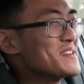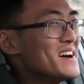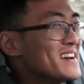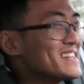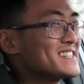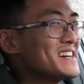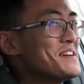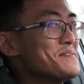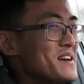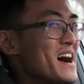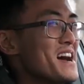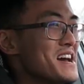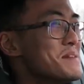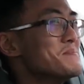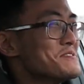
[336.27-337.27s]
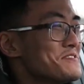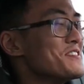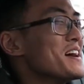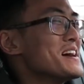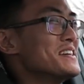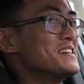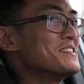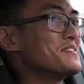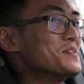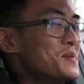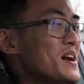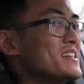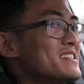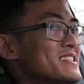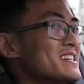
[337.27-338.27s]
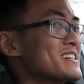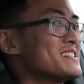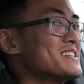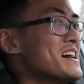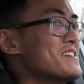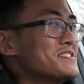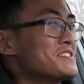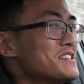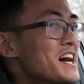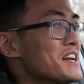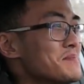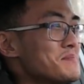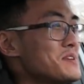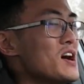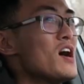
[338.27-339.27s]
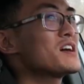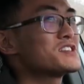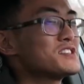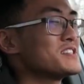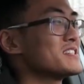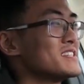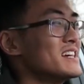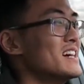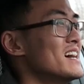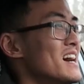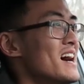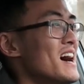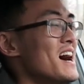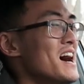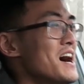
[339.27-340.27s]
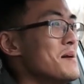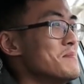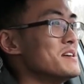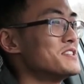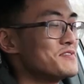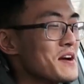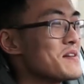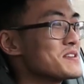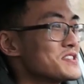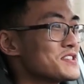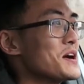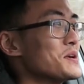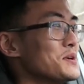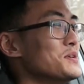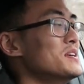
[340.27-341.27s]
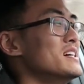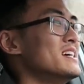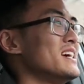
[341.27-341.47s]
be honest, I am a fan of the way this thing sounds. It's not obnoxious. It's very subtle.